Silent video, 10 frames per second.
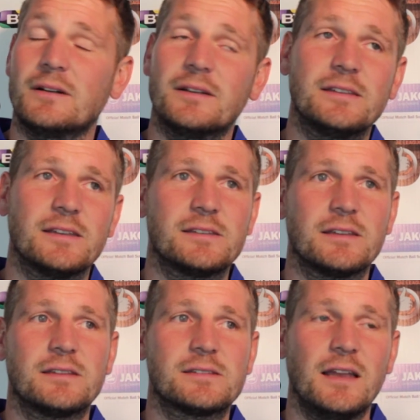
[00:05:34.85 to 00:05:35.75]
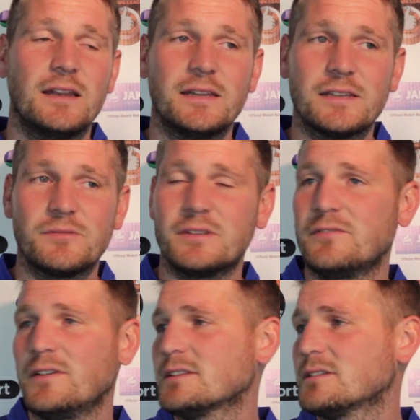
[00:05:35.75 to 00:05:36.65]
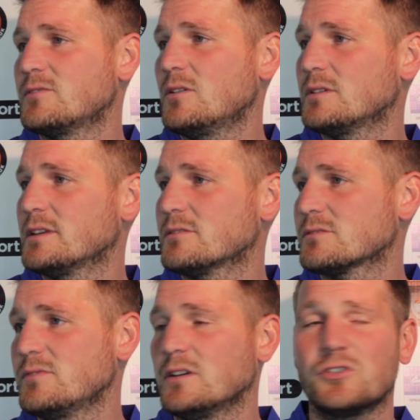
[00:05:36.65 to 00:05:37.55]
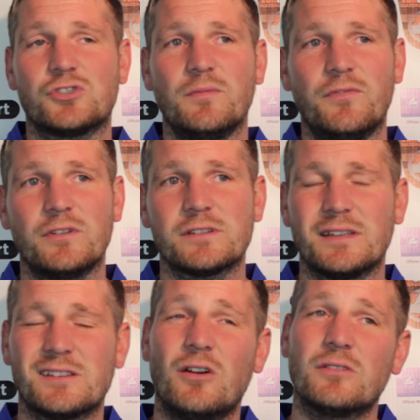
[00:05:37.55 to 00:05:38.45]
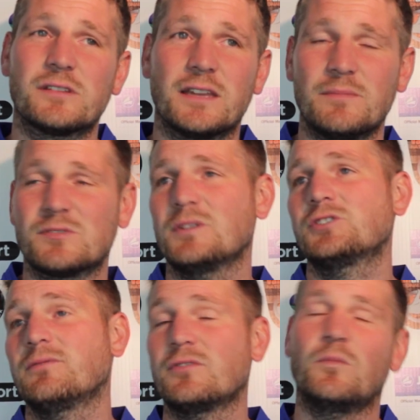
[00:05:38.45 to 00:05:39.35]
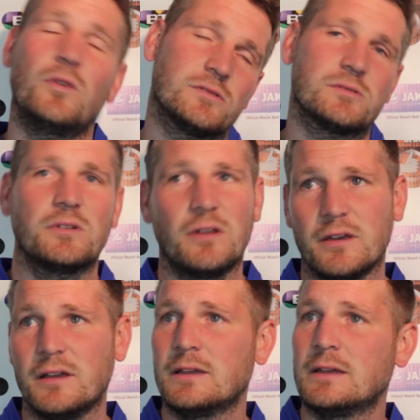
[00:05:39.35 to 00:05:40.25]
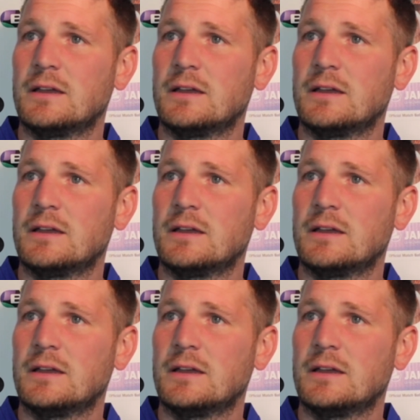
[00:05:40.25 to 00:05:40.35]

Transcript: he's settling into a defensive role and he does a real good job for us, and it's hard to keep switching from one to another.